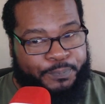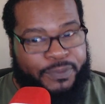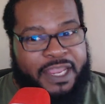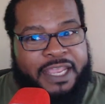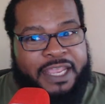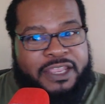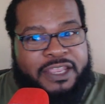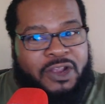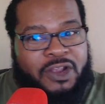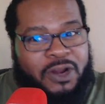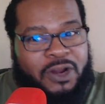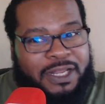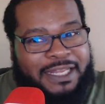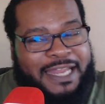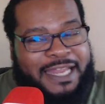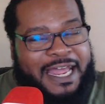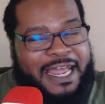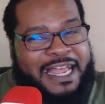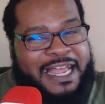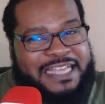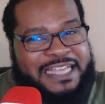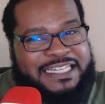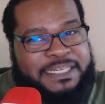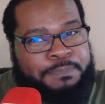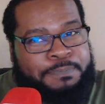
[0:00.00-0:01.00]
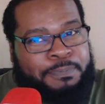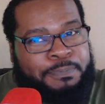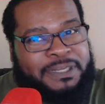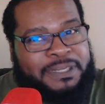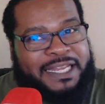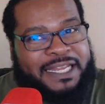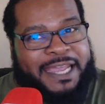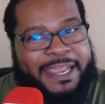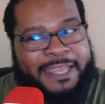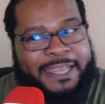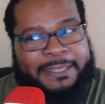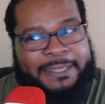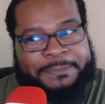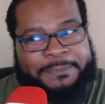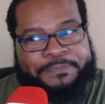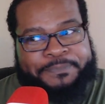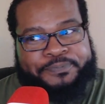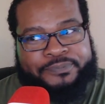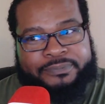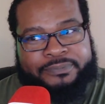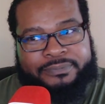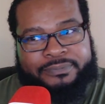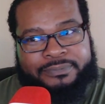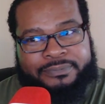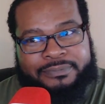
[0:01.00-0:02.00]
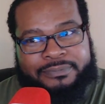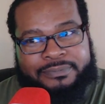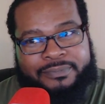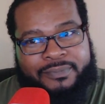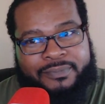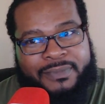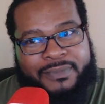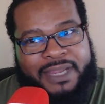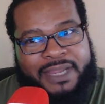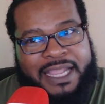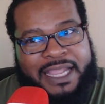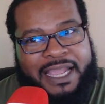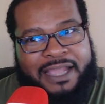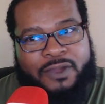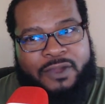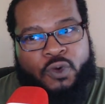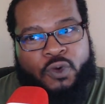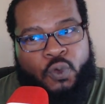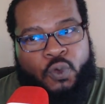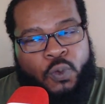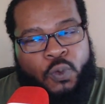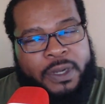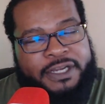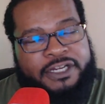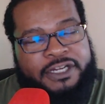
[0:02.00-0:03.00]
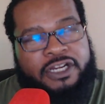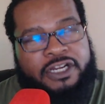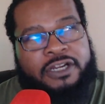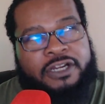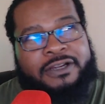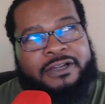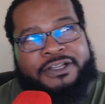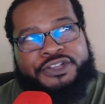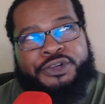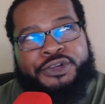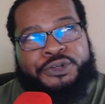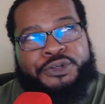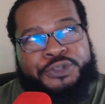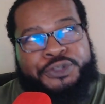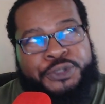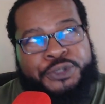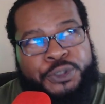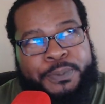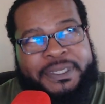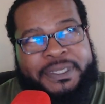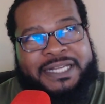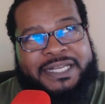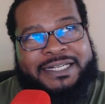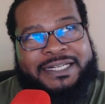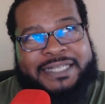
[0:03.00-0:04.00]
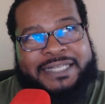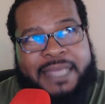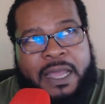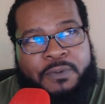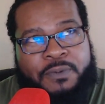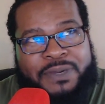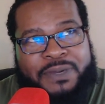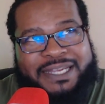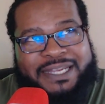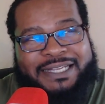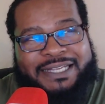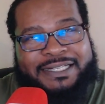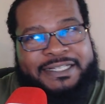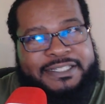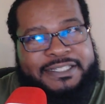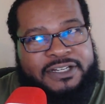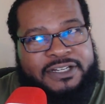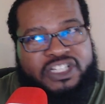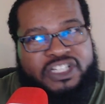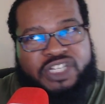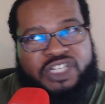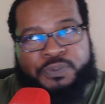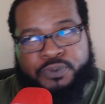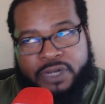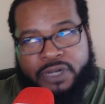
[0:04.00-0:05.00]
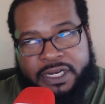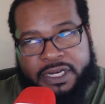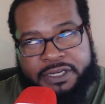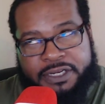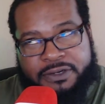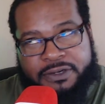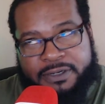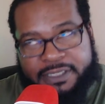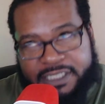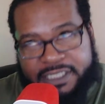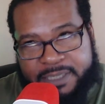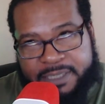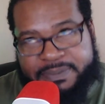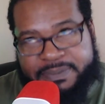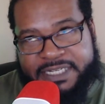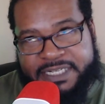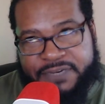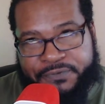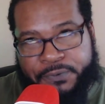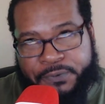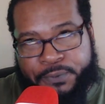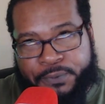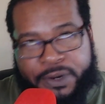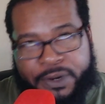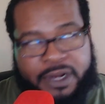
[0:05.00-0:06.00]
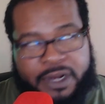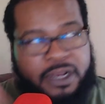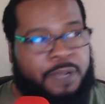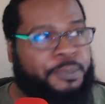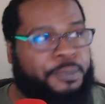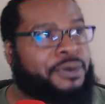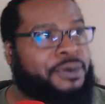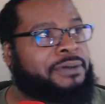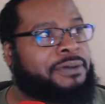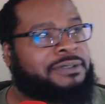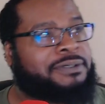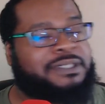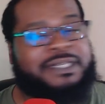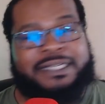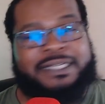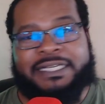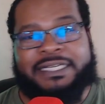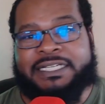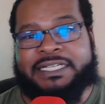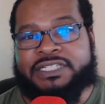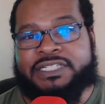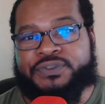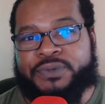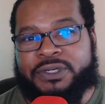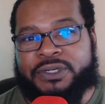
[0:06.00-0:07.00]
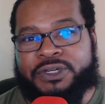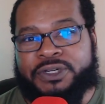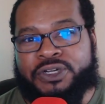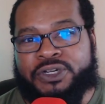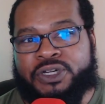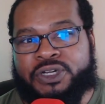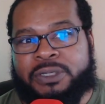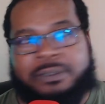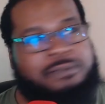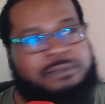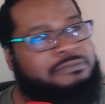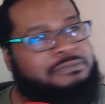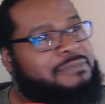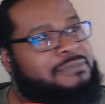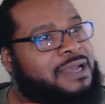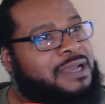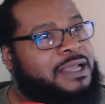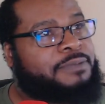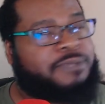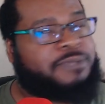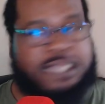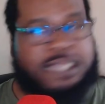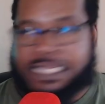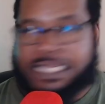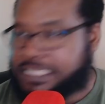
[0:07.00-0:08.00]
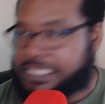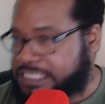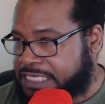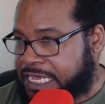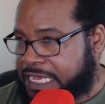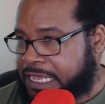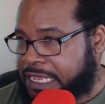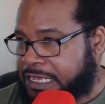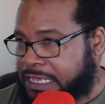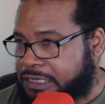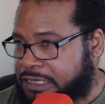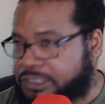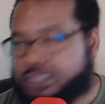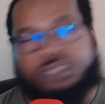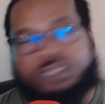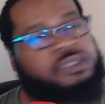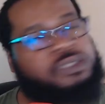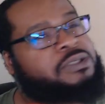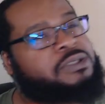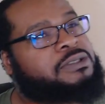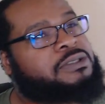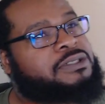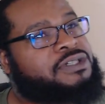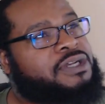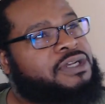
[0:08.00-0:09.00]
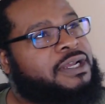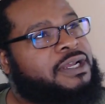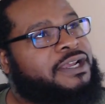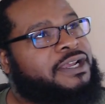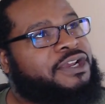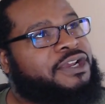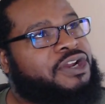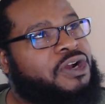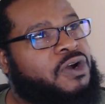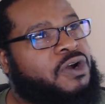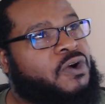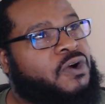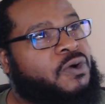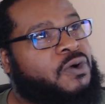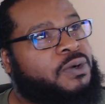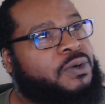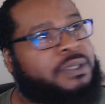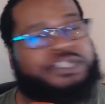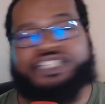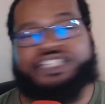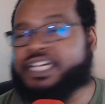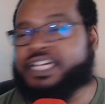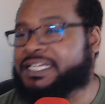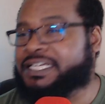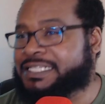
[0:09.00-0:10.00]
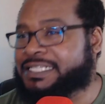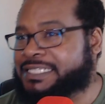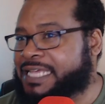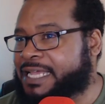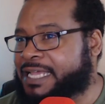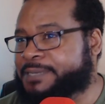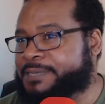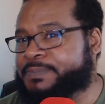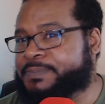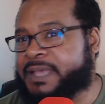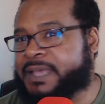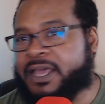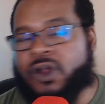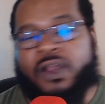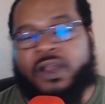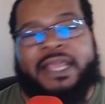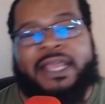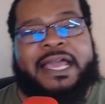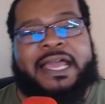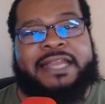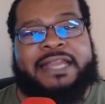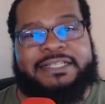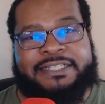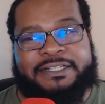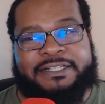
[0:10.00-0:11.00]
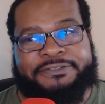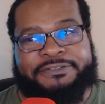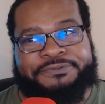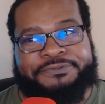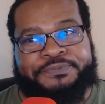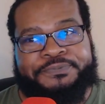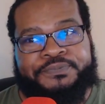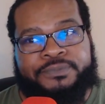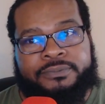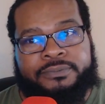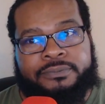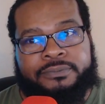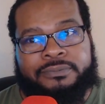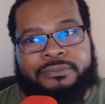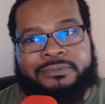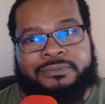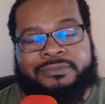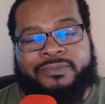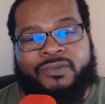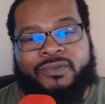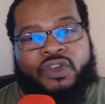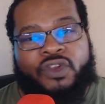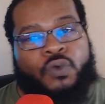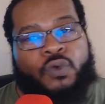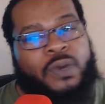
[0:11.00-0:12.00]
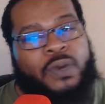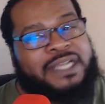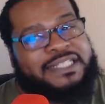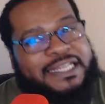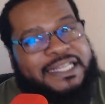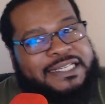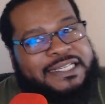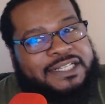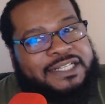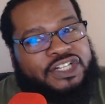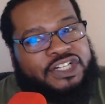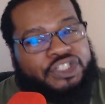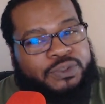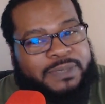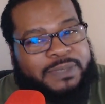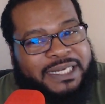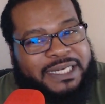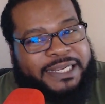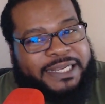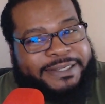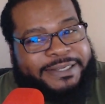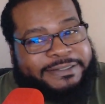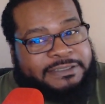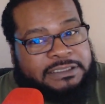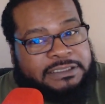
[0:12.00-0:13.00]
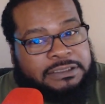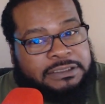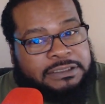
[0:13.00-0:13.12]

Your last play, when your YouTubian Dawa elite start spreading your clips everywhere about Israel, Netanyahu, you know, genocide bad, all that kind of stuff. Once they start doing that,